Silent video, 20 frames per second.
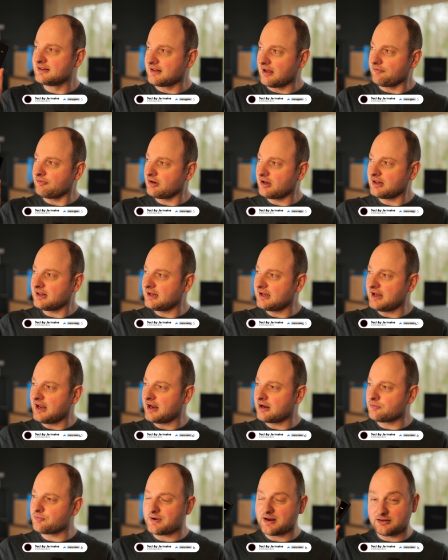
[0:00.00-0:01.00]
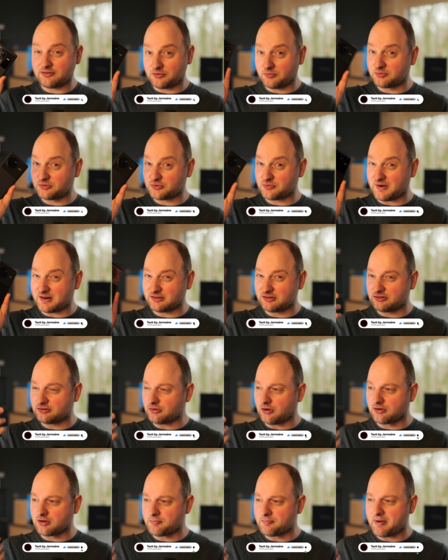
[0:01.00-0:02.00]
definitely it creates some
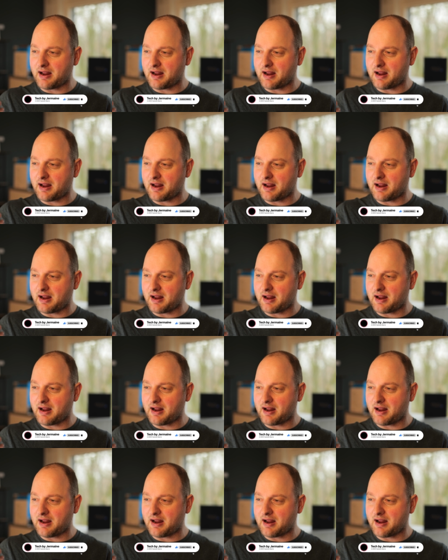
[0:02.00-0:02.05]
scratches on the